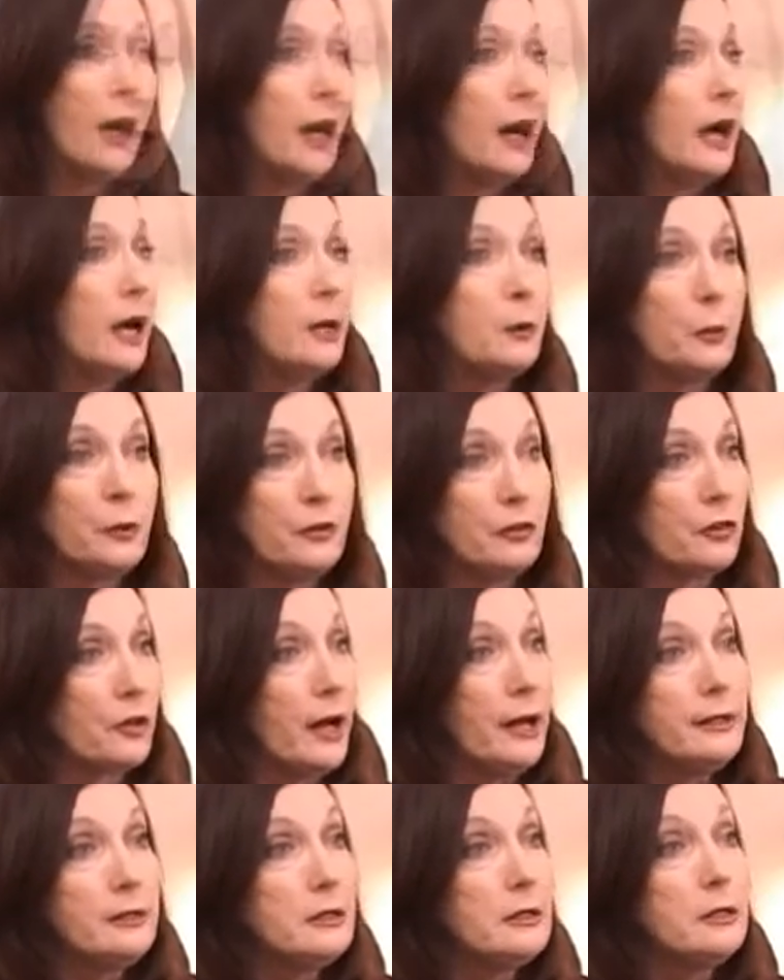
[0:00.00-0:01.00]
I was
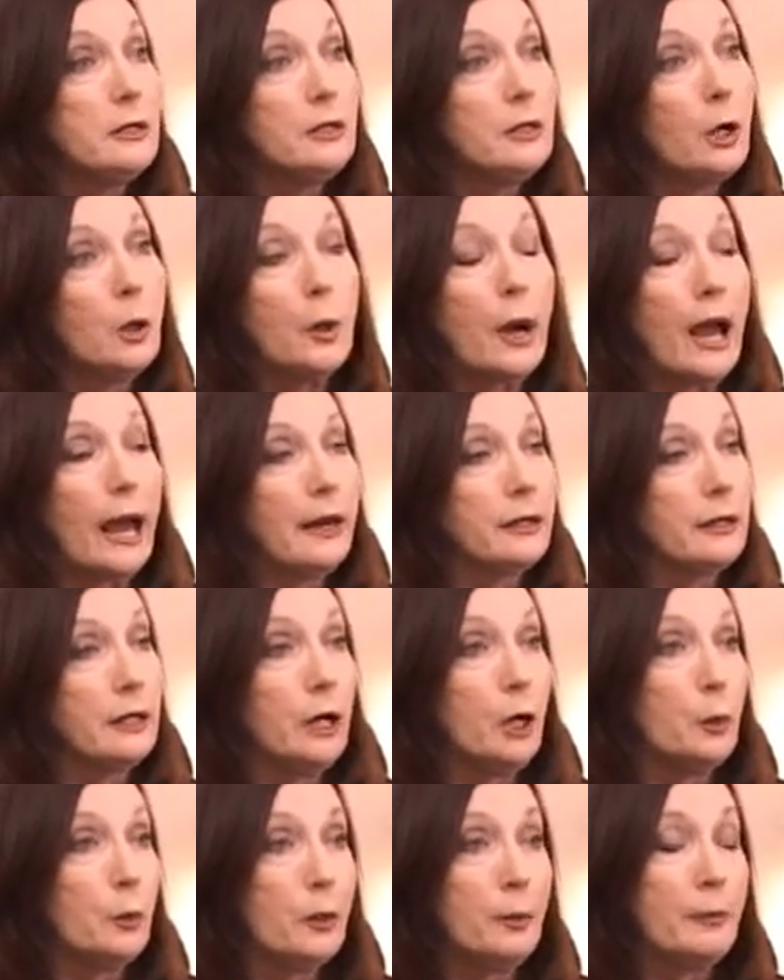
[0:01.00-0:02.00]
I didn't know how to
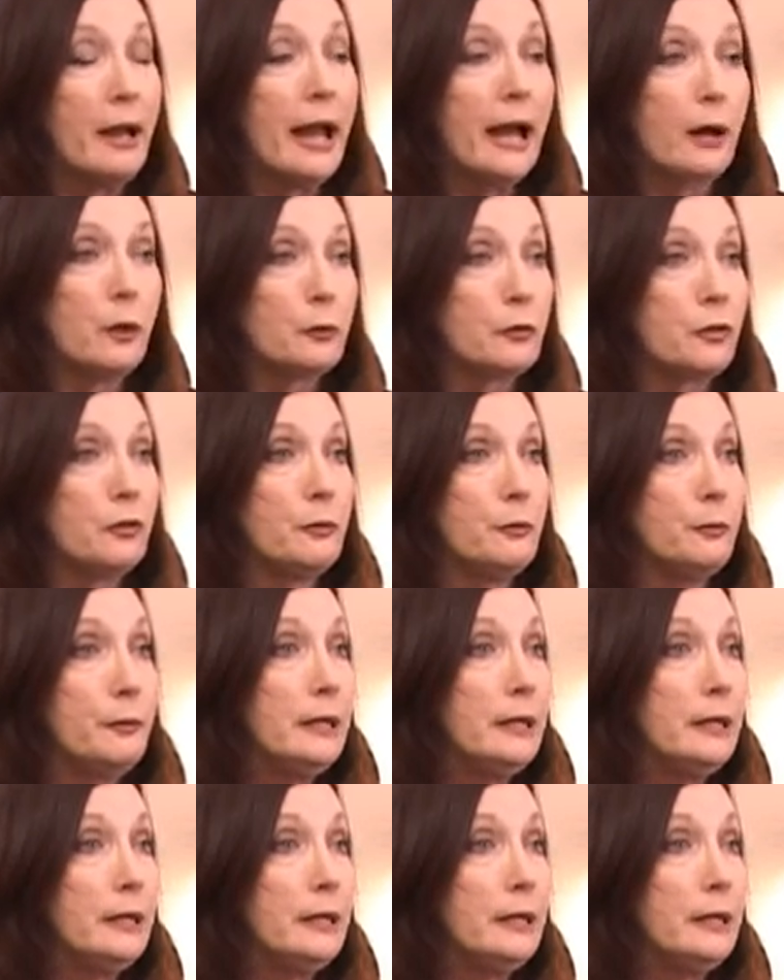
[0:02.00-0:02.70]
go about